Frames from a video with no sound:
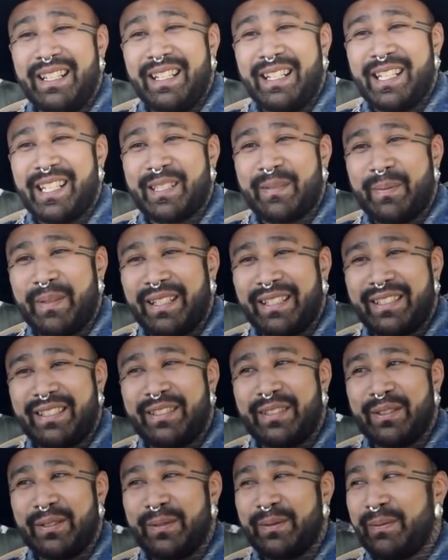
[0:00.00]
aspect
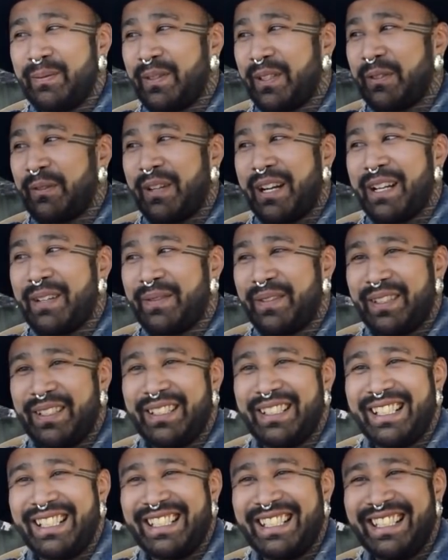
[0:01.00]
to arrive
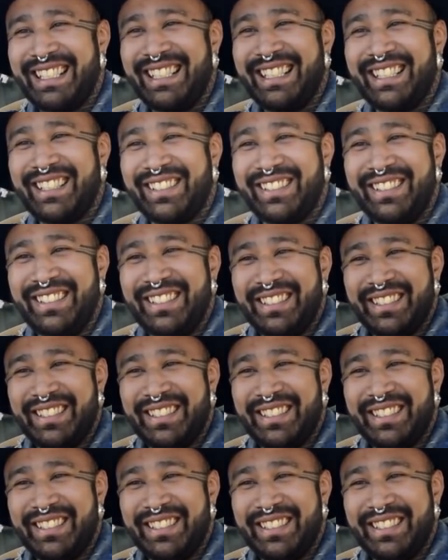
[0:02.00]
here, you know.